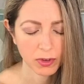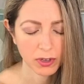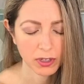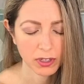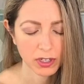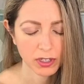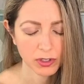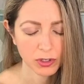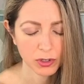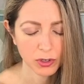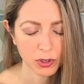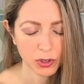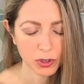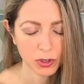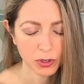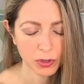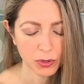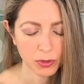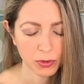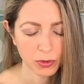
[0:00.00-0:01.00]
it is
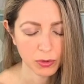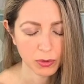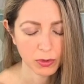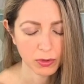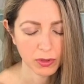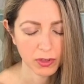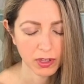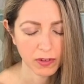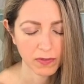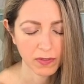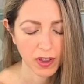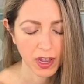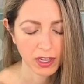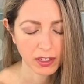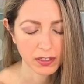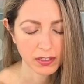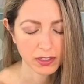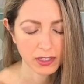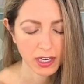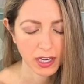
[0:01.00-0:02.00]
you that
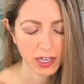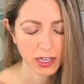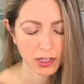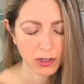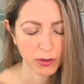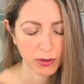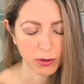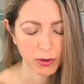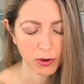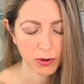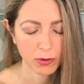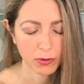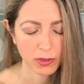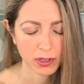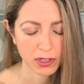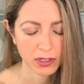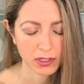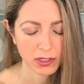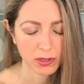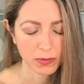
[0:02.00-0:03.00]
validate your own
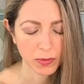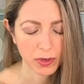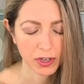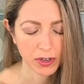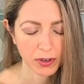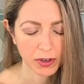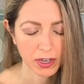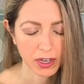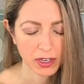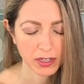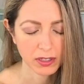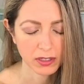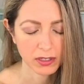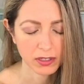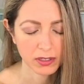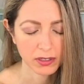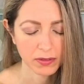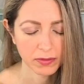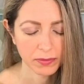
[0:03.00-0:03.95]
experience.